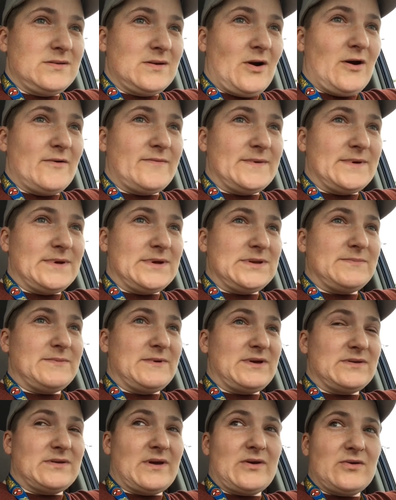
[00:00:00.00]
office
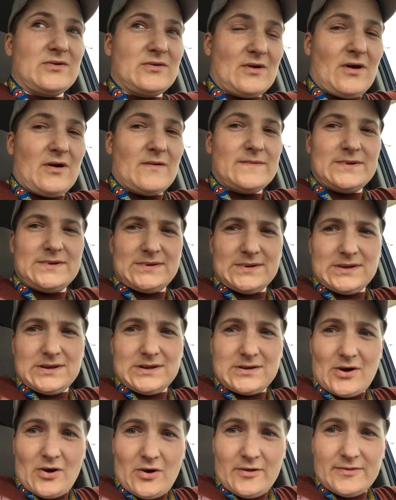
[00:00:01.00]
because I couldn't
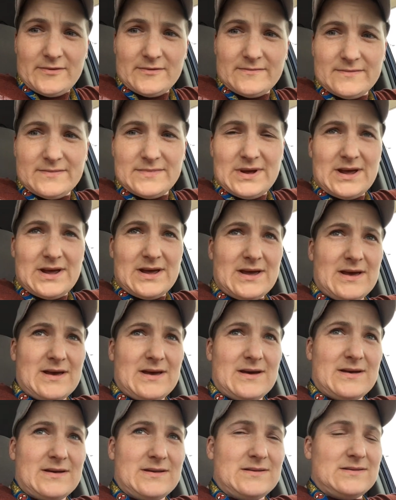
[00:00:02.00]
obviously call them,
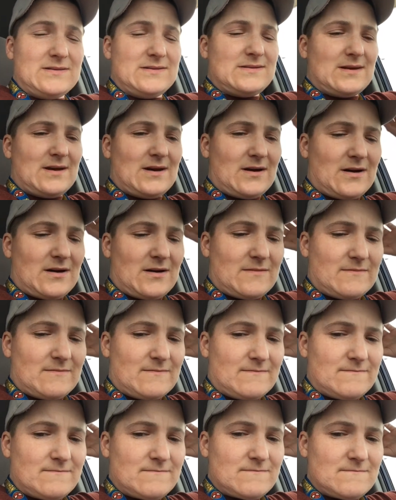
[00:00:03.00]
and
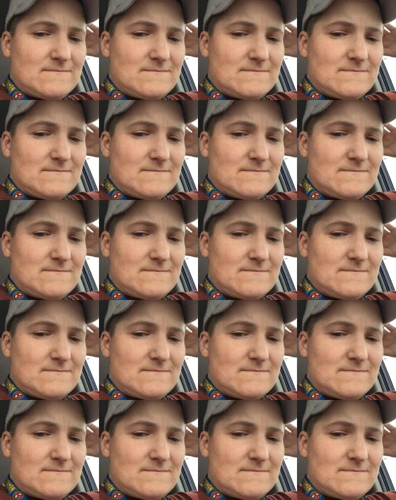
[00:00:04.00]
um,